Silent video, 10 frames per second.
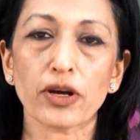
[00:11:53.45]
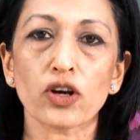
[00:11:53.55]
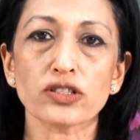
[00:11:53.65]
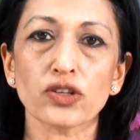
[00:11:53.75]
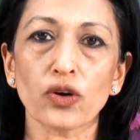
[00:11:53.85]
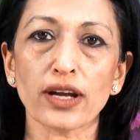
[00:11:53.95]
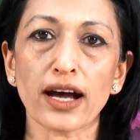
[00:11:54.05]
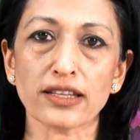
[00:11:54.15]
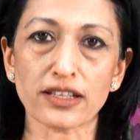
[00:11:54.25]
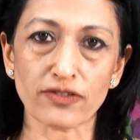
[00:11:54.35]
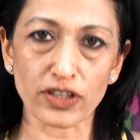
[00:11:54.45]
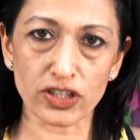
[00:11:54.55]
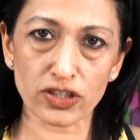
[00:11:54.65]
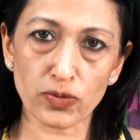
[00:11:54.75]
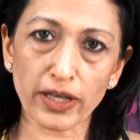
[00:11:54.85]
Because in all our other
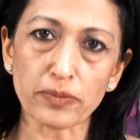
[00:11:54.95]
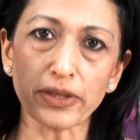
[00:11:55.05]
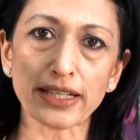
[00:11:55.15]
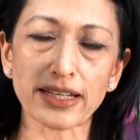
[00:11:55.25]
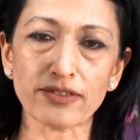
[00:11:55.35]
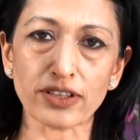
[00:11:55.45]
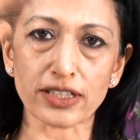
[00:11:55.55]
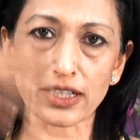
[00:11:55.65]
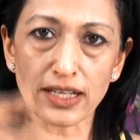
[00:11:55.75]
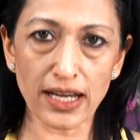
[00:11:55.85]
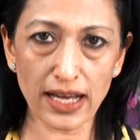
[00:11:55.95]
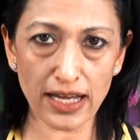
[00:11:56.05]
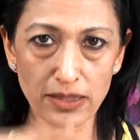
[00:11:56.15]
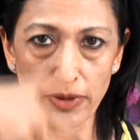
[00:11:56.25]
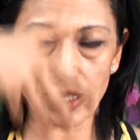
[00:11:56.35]
inversions, we are completely inverted
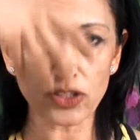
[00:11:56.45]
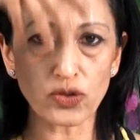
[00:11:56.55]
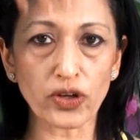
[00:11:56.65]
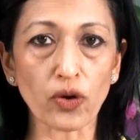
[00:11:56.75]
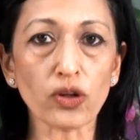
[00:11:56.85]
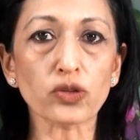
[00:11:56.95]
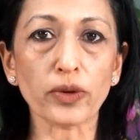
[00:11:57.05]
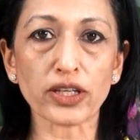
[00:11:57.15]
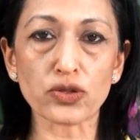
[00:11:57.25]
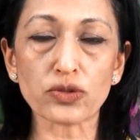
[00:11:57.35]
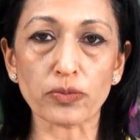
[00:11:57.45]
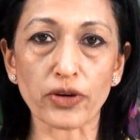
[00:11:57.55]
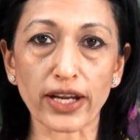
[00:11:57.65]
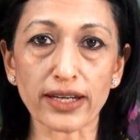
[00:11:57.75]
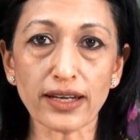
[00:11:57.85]
and the blood is going all the way to the
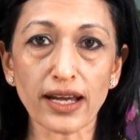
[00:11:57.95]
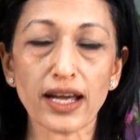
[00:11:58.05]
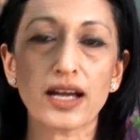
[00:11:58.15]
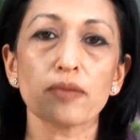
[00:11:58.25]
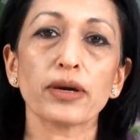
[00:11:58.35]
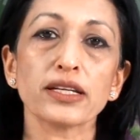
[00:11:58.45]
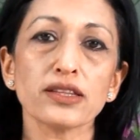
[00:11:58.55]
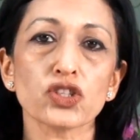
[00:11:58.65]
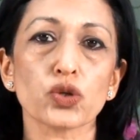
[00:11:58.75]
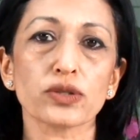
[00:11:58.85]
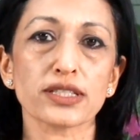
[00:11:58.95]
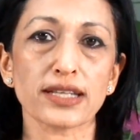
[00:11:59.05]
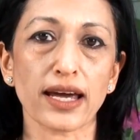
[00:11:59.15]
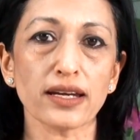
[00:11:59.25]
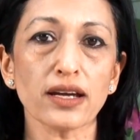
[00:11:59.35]
brain. But in the shoulder
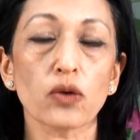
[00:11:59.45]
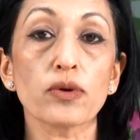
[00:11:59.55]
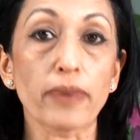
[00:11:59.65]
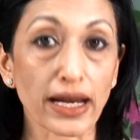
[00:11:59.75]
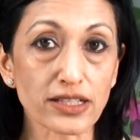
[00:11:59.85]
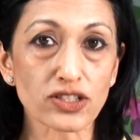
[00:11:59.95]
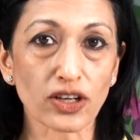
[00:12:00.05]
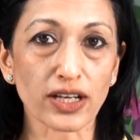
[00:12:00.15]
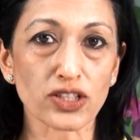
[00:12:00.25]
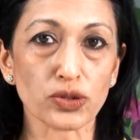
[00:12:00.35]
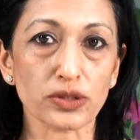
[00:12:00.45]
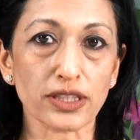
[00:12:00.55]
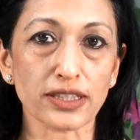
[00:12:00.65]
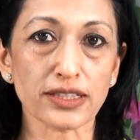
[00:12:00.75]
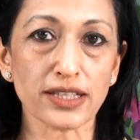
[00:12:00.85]
stand, we're balanced on our
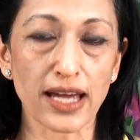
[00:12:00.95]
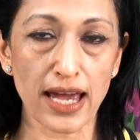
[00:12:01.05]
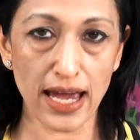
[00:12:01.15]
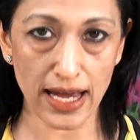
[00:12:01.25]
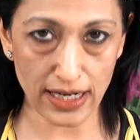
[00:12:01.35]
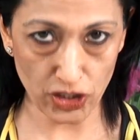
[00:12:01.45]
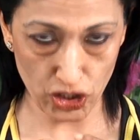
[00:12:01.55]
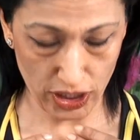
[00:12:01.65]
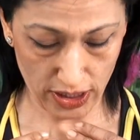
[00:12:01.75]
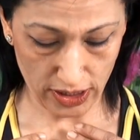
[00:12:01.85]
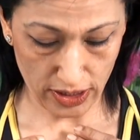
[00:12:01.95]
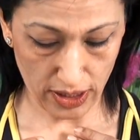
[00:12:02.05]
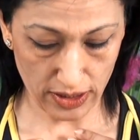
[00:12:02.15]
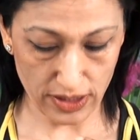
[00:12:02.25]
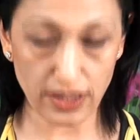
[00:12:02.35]
shoulders and our chin is
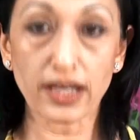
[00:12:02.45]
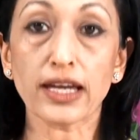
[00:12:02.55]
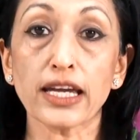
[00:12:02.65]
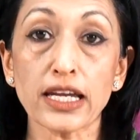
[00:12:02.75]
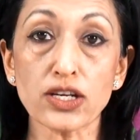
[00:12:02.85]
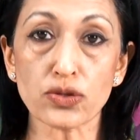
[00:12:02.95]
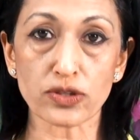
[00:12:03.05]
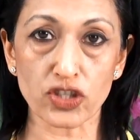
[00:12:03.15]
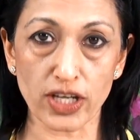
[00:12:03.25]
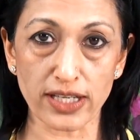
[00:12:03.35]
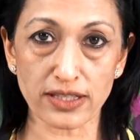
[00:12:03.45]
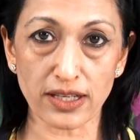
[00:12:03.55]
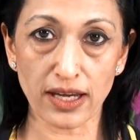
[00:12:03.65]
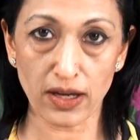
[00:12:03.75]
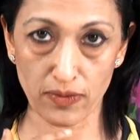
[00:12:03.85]
thrust into the chest.